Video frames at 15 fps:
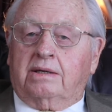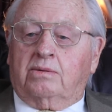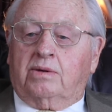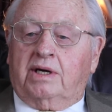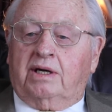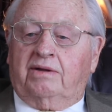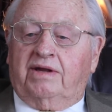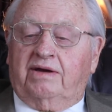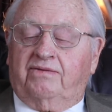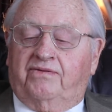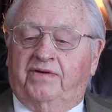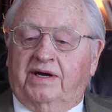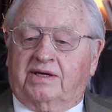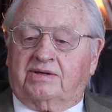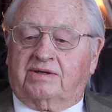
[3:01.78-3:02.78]
Well, they
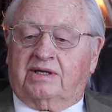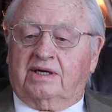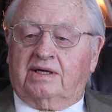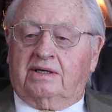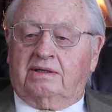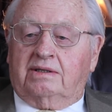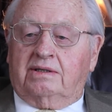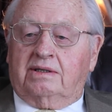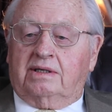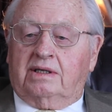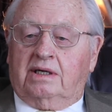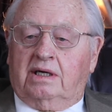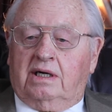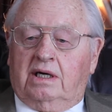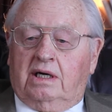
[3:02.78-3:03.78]
fixed a
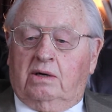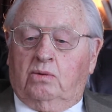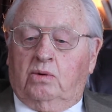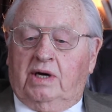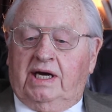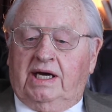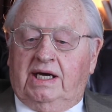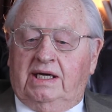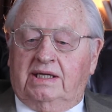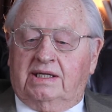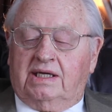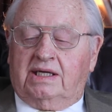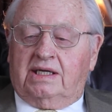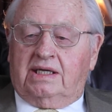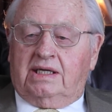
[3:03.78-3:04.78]
way
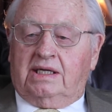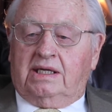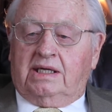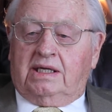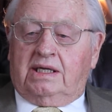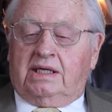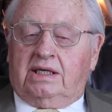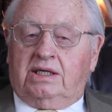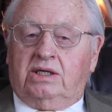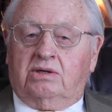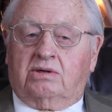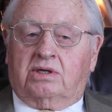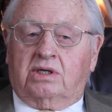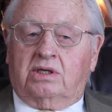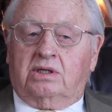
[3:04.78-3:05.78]
that you
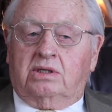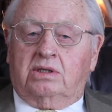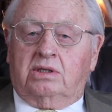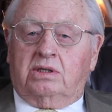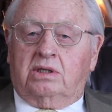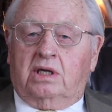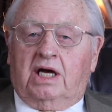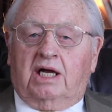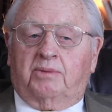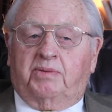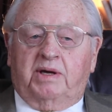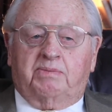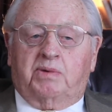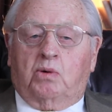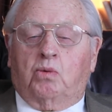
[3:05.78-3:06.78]
could, a lot of
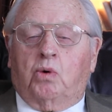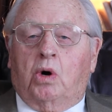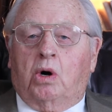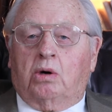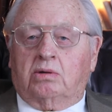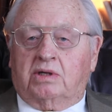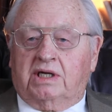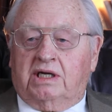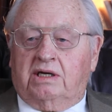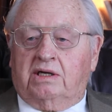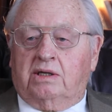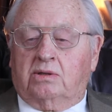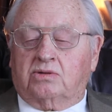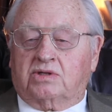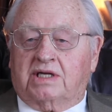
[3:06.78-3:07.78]
people walked during
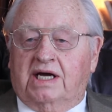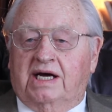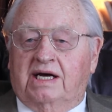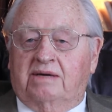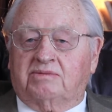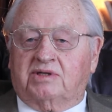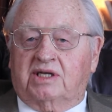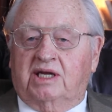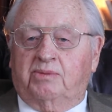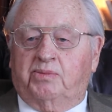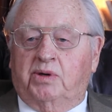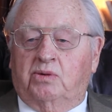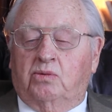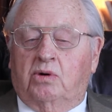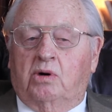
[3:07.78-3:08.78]
those times, and they
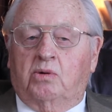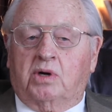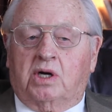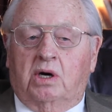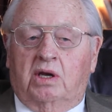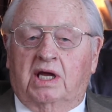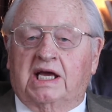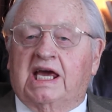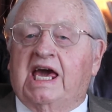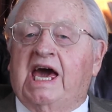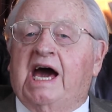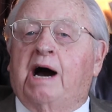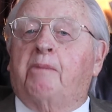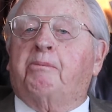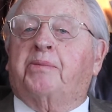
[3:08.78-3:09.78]
put what we call a
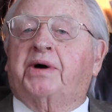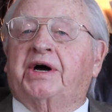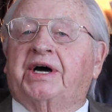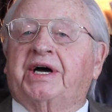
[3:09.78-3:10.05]
gap